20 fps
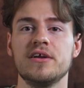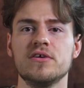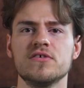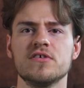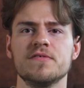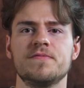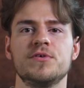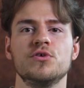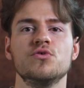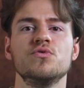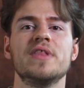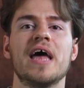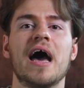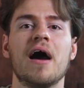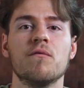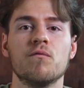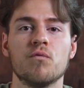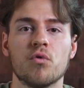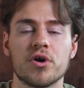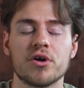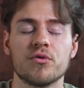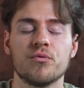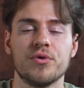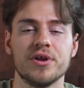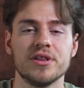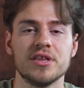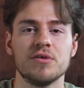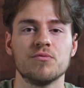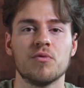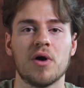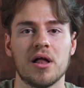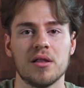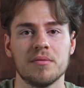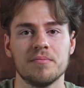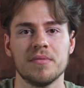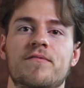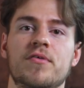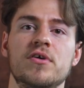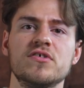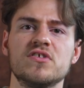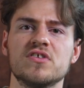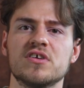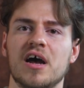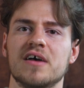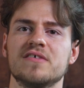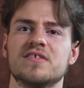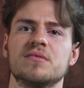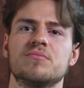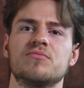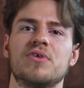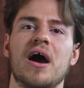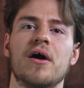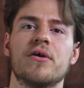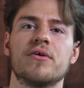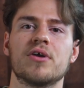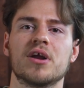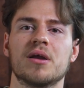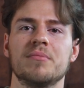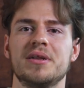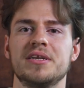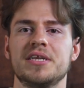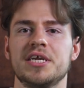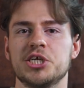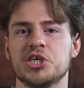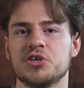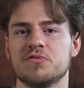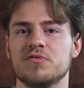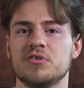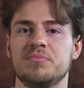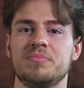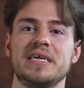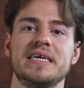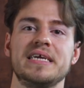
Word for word: here's a few that work really well. First custom router recommendation would